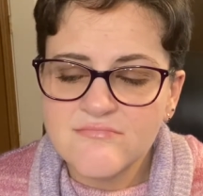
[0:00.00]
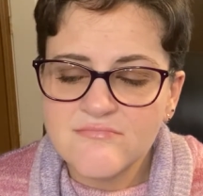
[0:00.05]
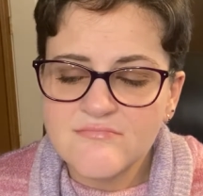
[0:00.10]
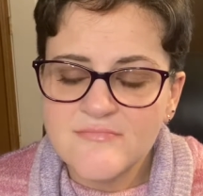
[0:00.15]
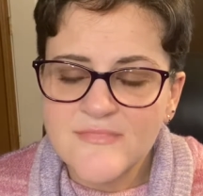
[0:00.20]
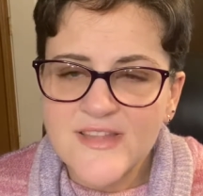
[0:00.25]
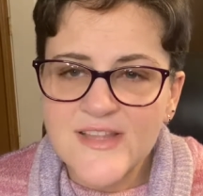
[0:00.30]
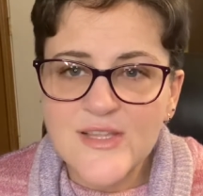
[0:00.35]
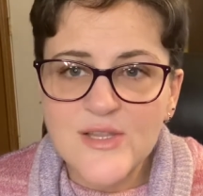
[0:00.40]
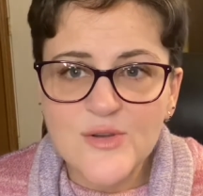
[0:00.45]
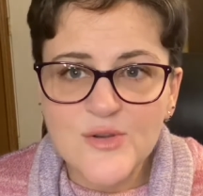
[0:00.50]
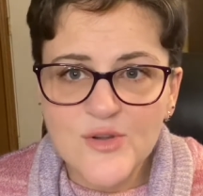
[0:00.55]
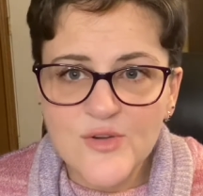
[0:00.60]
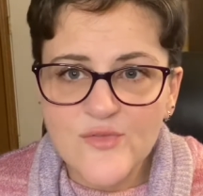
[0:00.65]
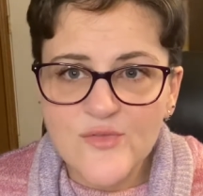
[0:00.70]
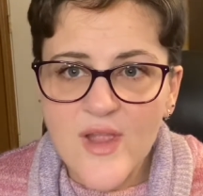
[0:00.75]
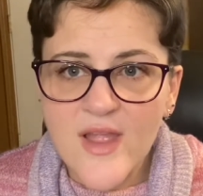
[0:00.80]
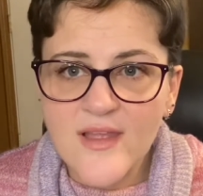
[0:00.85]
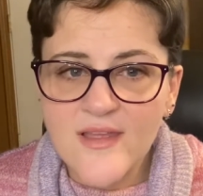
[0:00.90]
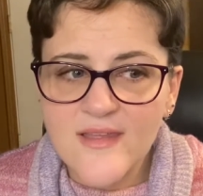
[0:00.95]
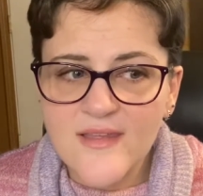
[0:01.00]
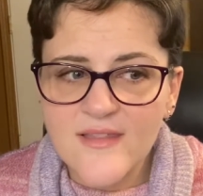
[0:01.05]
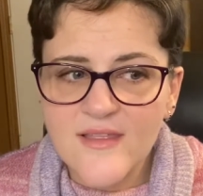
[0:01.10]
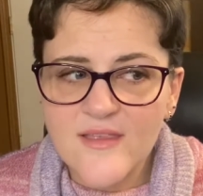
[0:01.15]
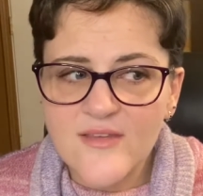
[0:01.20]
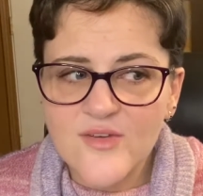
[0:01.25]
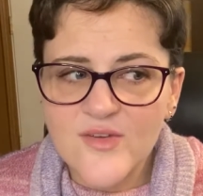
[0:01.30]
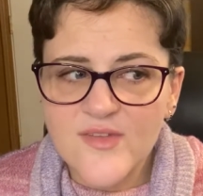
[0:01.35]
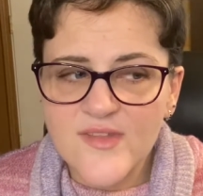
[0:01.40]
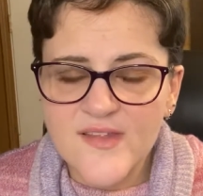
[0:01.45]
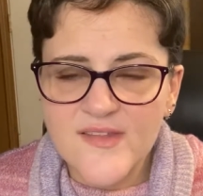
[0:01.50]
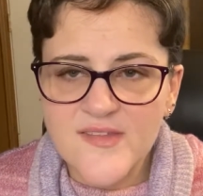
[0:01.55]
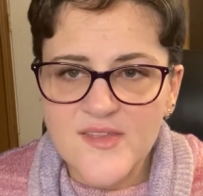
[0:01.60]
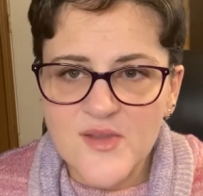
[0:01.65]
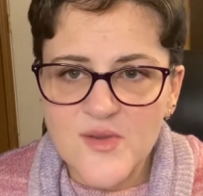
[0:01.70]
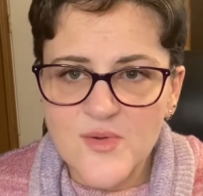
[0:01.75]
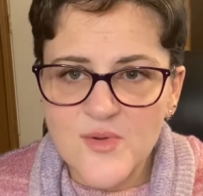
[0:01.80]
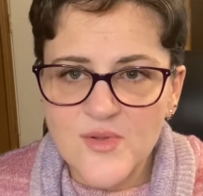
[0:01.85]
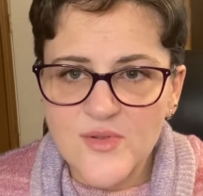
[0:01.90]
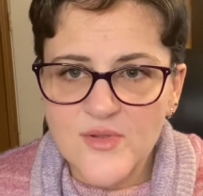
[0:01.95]
It's a little nerve-wracking letting your
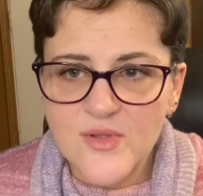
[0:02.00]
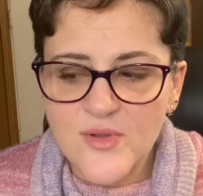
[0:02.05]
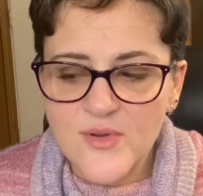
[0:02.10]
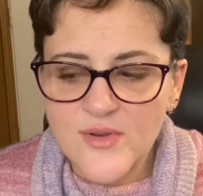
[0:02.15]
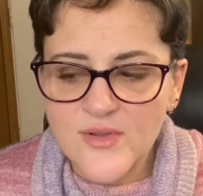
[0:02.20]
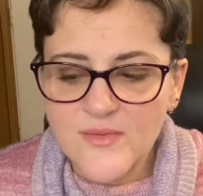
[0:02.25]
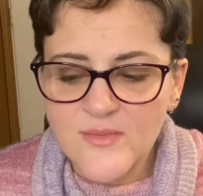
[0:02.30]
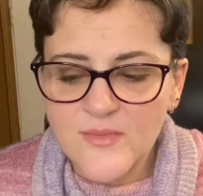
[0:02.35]
16-year-old go to